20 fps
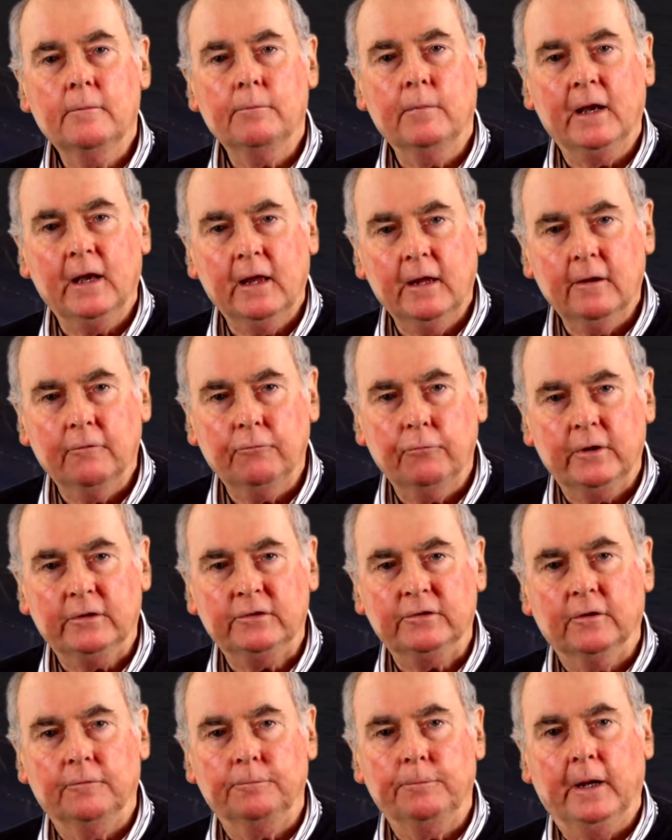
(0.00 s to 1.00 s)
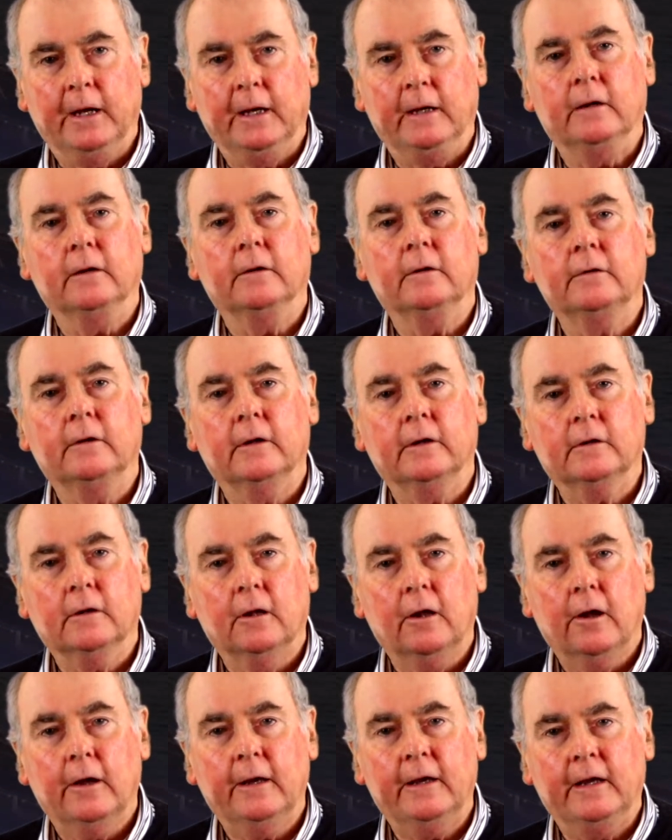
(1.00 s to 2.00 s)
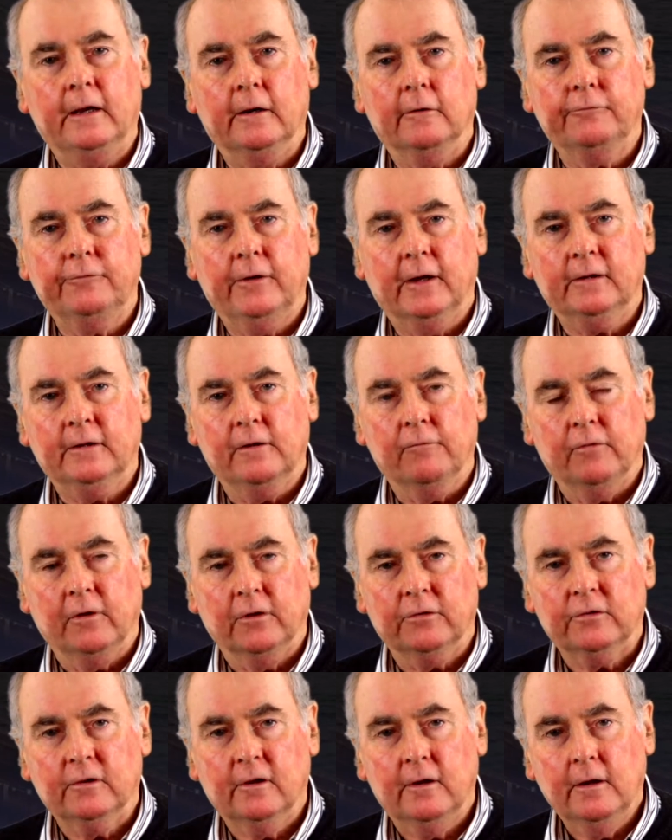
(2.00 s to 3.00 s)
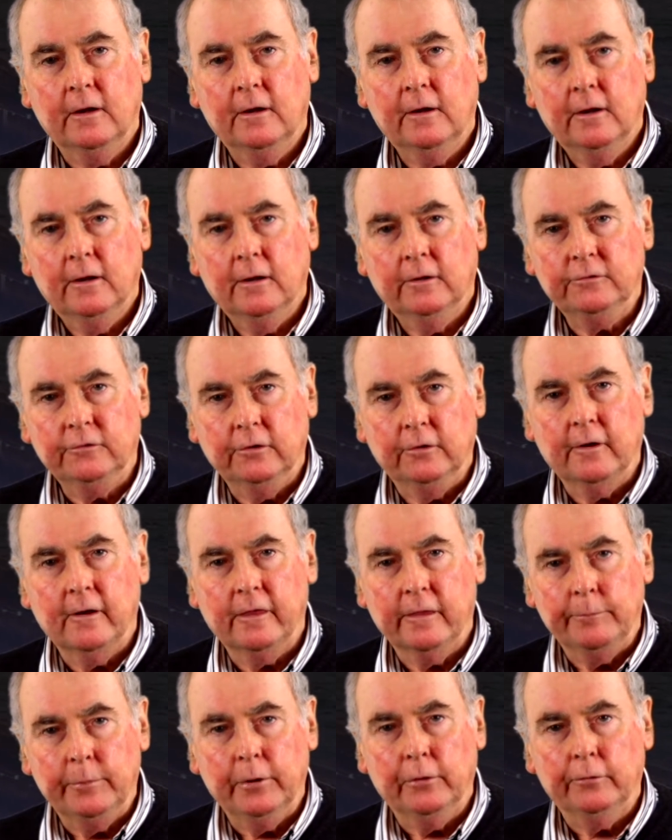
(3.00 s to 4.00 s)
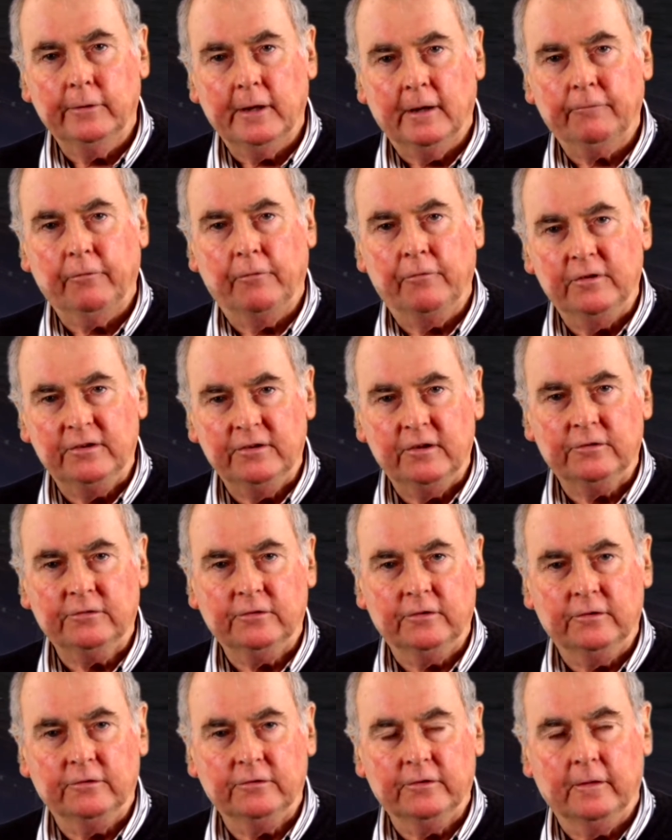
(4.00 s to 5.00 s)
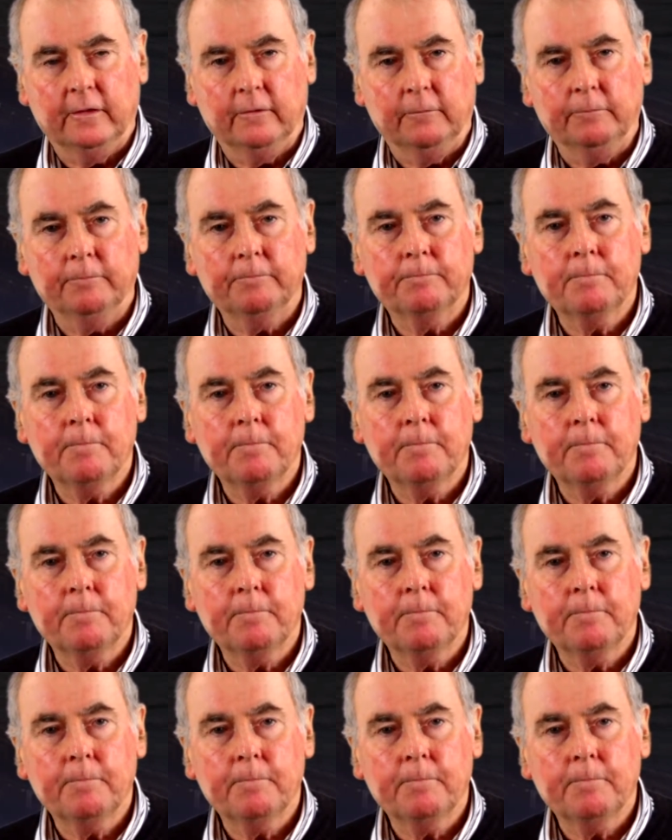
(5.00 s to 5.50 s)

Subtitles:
many of which have been declining in effectiveness due to the build-up of resistance to them.